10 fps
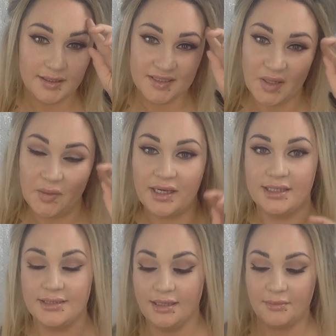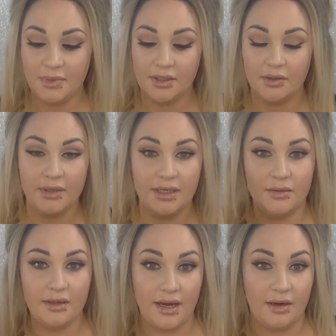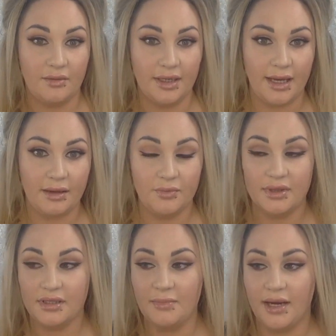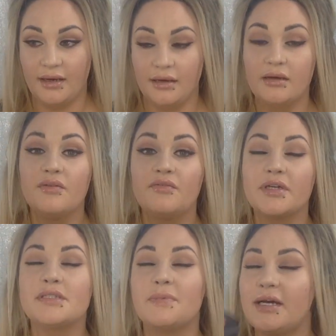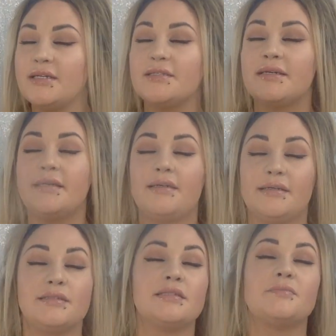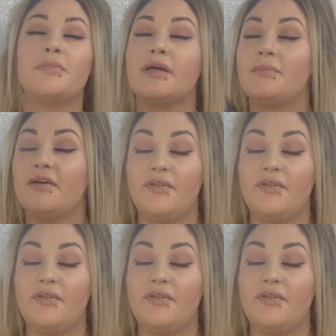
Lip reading: so lastly, I'm going to go in now again with the MAC Fix Plus and spray my